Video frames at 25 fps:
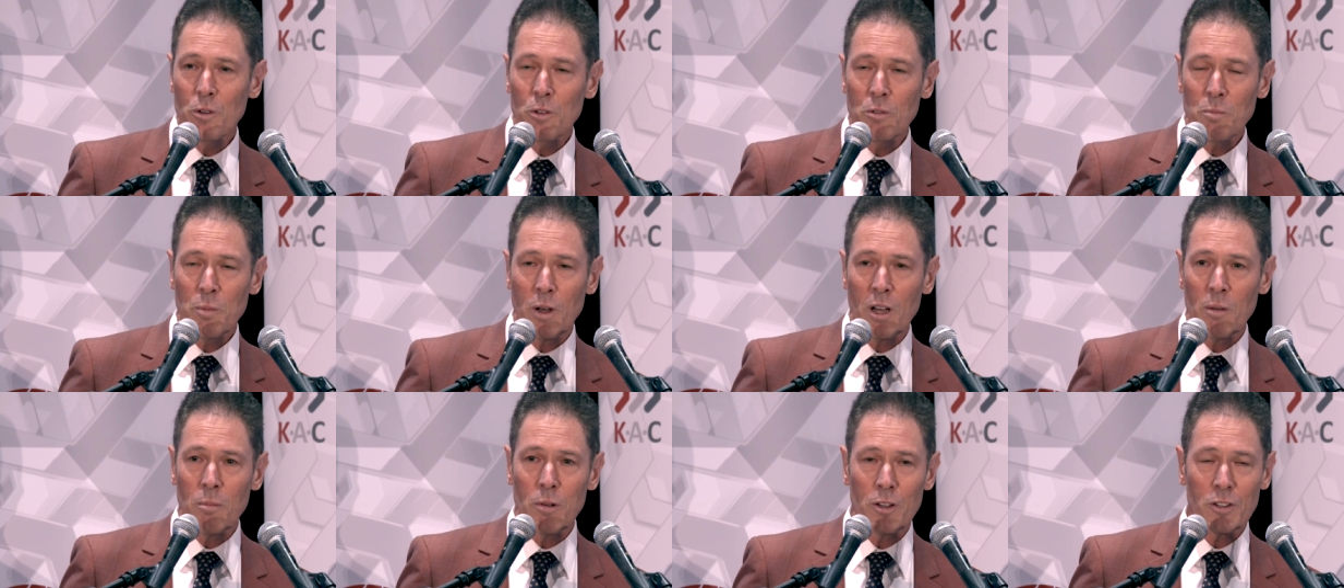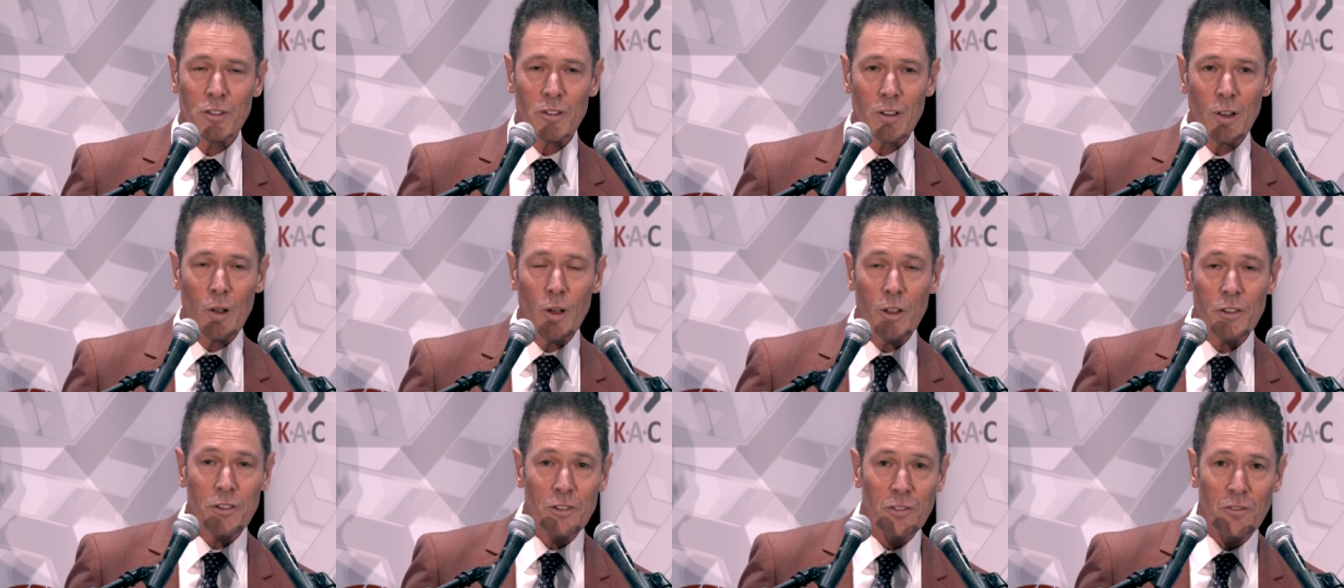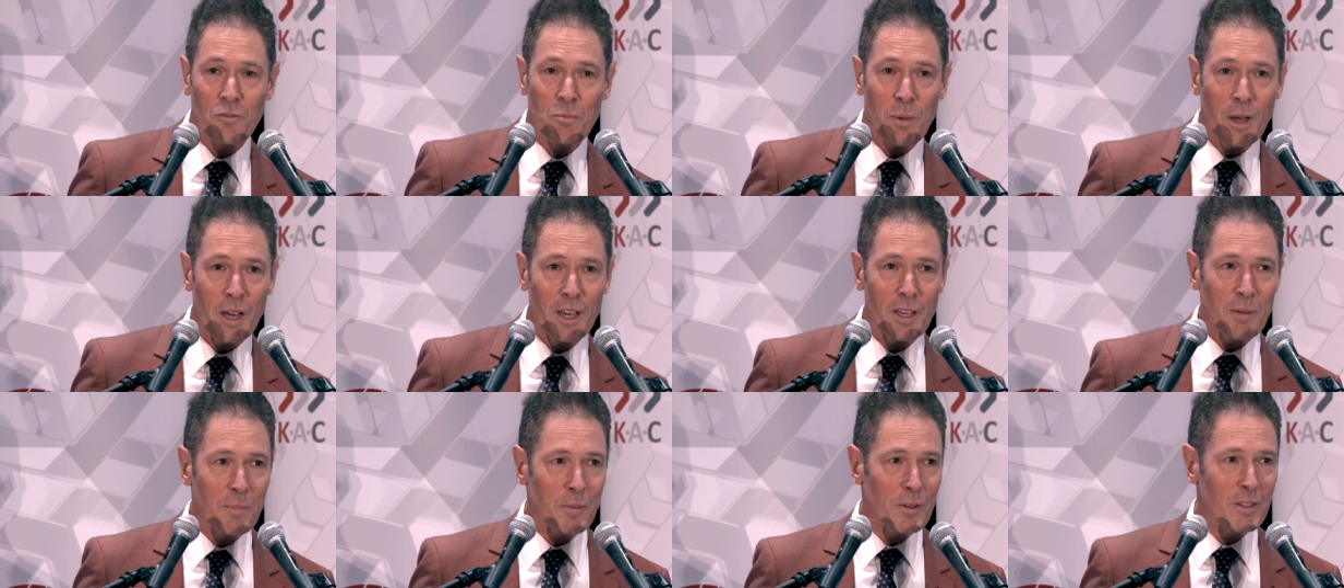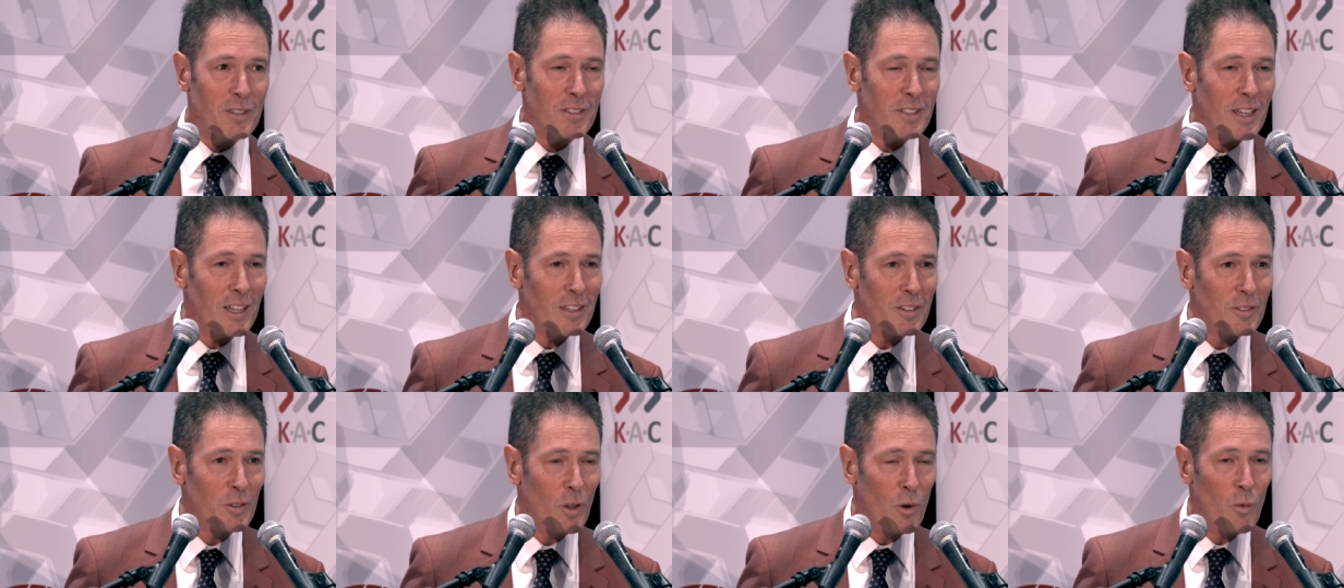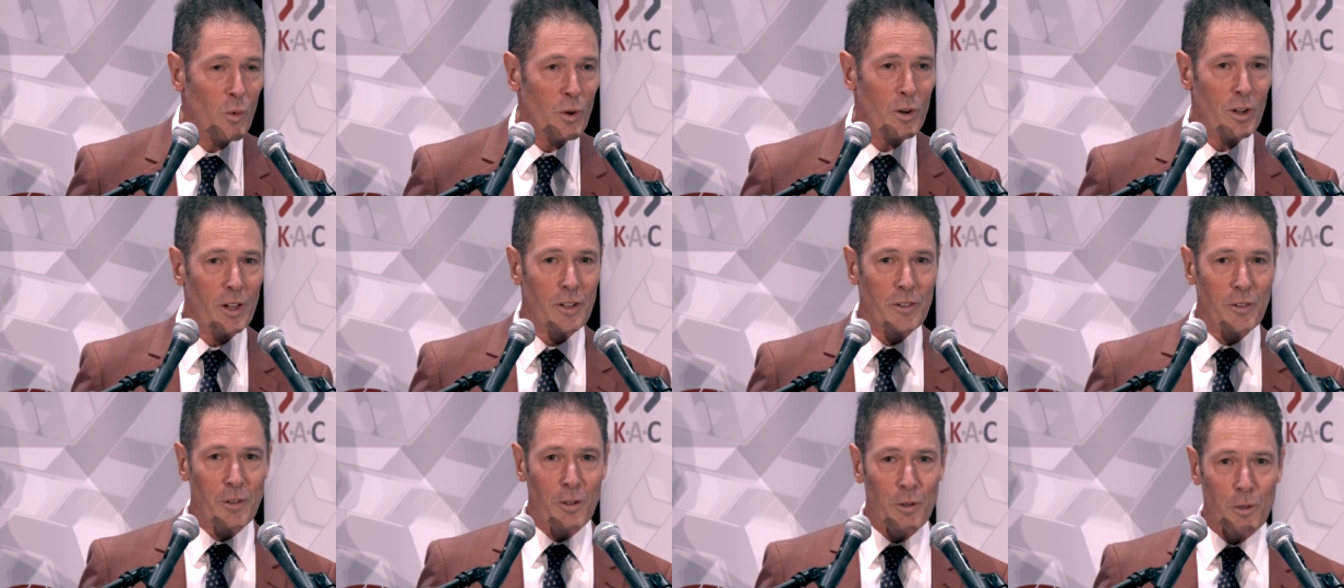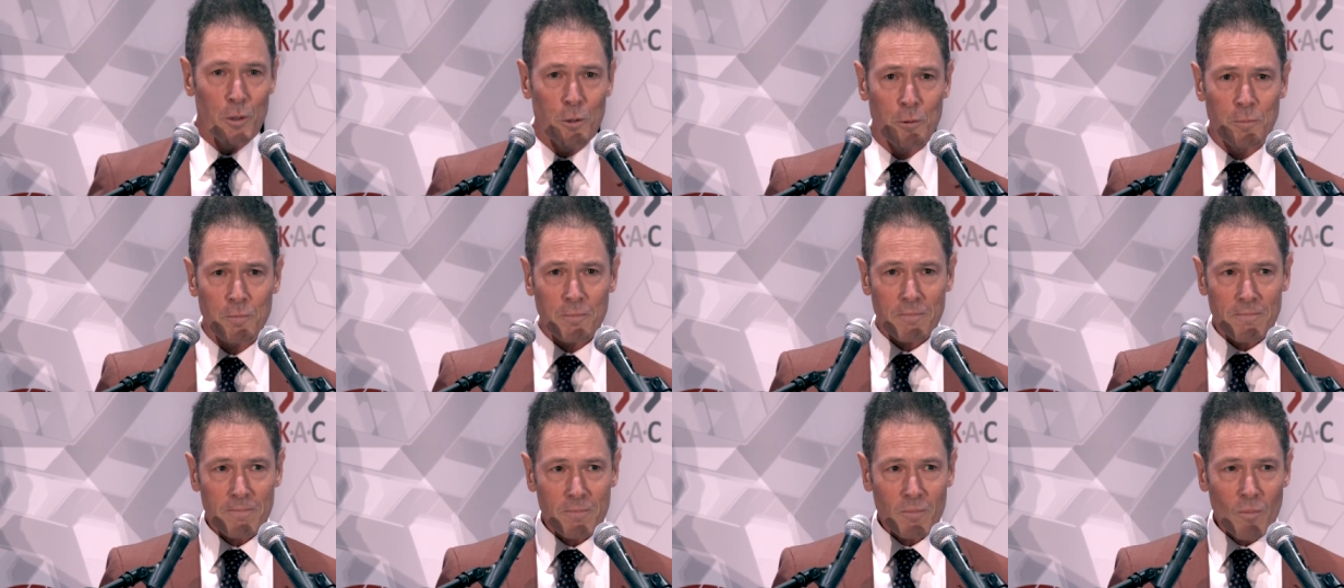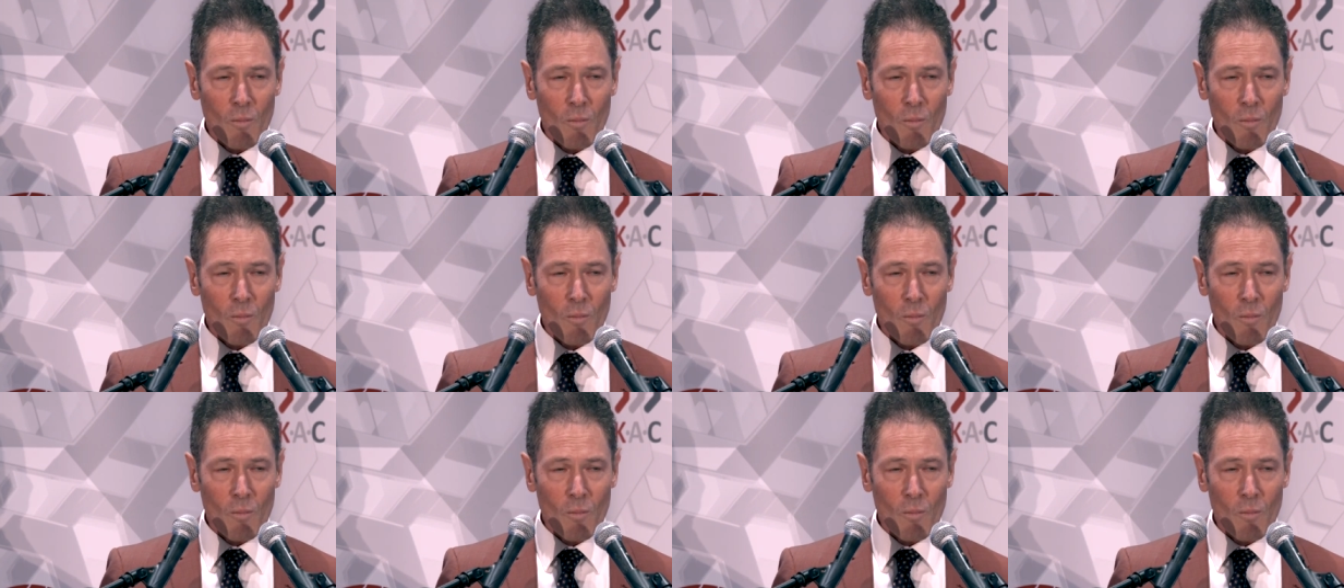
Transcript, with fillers: who's published lots of papers. That's not what I do.